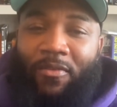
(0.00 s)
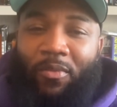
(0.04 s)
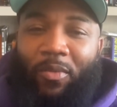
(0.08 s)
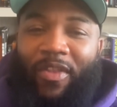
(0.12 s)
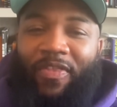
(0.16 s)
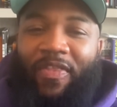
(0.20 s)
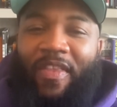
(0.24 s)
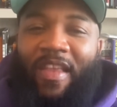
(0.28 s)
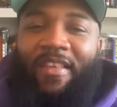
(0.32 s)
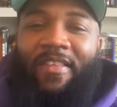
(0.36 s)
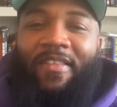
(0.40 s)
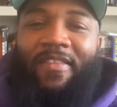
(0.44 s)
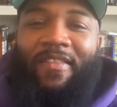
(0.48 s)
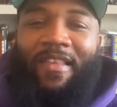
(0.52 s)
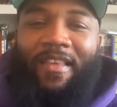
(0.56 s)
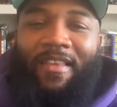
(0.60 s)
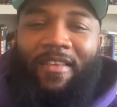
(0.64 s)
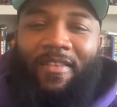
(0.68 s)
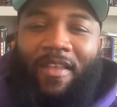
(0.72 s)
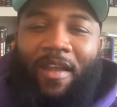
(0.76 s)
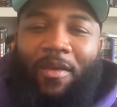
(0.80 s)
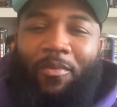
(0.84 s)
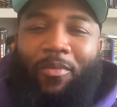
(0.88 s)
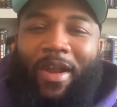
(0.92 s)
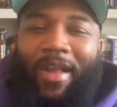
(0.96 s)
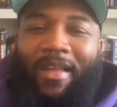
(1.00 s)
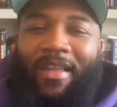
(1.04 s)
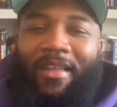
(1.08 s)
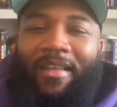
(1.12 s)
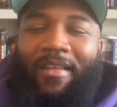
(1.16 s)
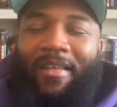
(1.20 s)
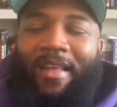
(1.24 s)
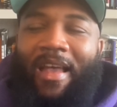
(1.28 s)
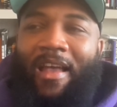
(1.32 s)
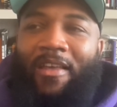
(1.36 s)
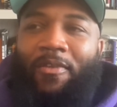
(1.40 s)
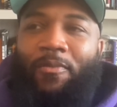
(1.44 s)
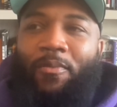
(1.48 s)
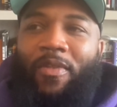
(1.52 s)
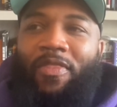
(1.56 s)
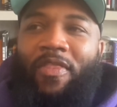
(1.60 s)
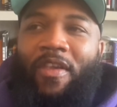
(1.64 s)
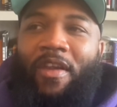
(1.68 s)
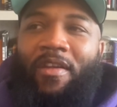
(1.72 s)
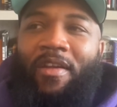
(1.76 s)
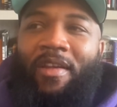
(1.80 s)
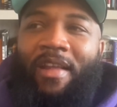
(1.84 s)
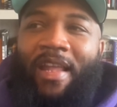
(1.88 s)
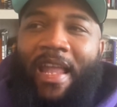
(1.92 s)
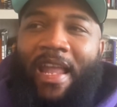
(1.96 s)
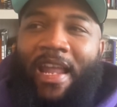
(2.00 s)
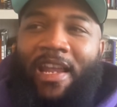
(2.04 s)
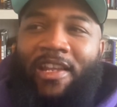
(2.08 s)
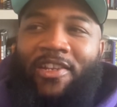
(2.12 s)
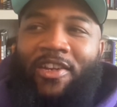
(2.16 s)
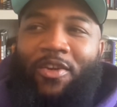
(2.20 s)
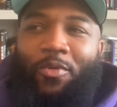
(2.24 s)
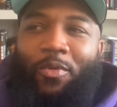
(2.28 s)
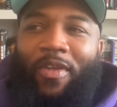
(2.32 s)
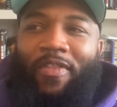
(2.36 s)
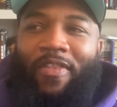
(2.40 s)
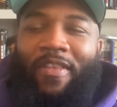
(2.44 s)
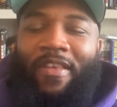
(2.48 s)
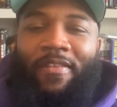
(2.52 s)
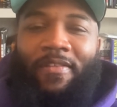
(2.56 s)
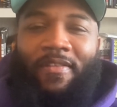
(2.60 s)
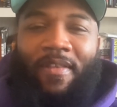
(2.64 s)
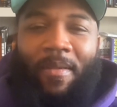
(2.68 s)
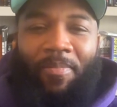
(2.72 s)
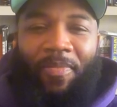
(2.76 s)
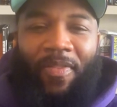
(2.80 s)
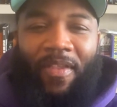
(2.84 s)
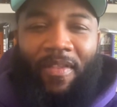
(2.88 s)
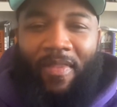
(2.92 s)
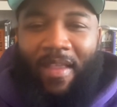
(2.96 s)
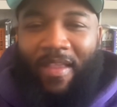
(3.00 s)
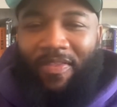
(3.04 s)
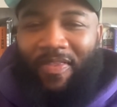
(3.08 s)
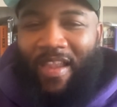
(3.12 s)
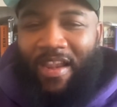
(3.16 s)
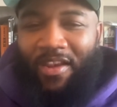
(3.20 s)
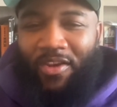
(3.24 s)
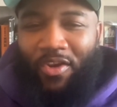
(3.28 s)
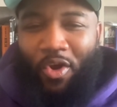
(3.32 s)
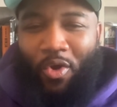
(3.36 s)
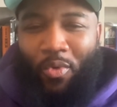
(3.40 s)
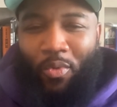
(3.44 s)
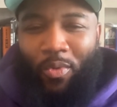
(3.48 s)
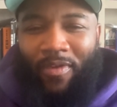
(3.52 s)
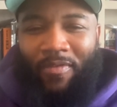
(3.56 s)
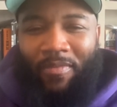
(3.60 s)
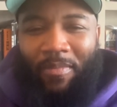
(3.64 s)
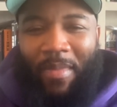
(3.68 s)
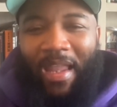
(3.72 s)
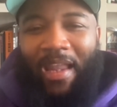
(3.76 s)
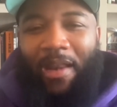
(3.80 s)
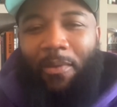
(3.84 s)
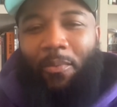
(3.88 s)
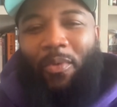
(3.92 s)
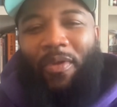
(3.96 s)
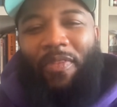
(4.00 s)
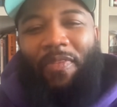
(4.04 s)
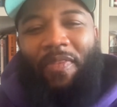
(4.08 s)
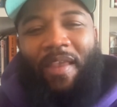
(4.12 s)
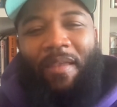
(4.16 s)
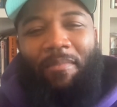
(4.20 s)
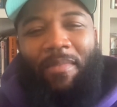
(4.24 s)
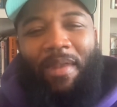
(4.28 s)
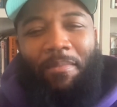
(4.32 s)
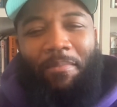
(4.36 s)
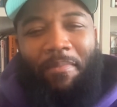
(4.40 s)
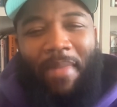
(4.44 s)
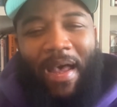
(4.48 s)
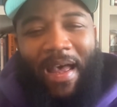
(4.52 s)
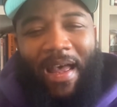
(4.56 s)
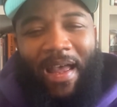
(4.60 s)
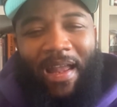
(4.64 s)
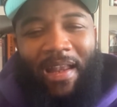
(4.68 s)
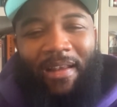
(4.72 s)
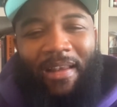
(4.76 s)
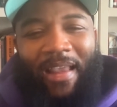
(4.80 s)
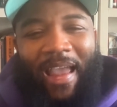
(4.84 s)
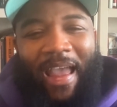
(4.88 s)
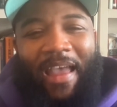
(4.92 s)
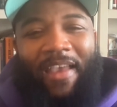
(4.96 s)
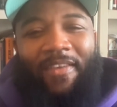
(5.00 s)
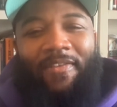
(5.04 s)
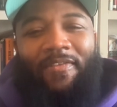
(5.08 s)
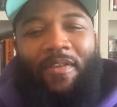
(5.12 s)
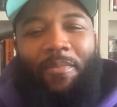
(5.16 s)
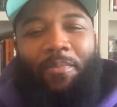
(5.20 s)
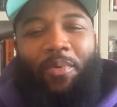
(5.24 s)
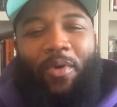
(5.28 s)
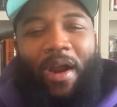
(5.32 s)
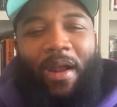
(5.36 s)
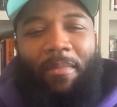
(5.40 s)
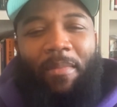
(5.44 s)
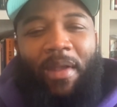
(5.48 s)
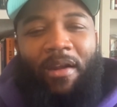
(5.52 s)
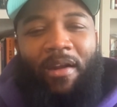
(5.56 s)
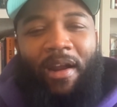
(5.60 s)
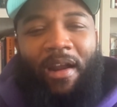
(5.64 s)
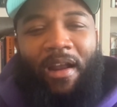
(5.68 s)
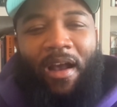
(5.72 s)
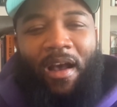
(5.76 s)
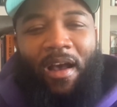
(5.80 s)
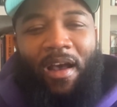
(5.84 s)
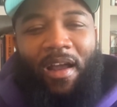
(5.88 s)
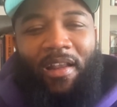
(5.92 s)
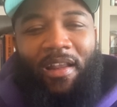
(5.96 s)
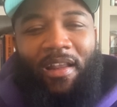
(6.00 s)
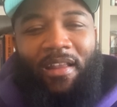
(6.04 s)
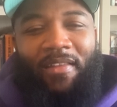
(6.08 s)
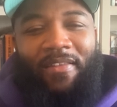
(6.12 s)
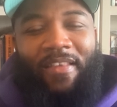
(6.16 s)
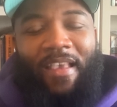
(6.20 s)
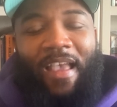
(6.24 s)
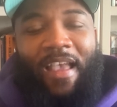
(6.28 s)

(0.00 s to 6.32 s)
what they see, they recognize, what they're engaging with is something that they know was made with them in mind as the primary audience,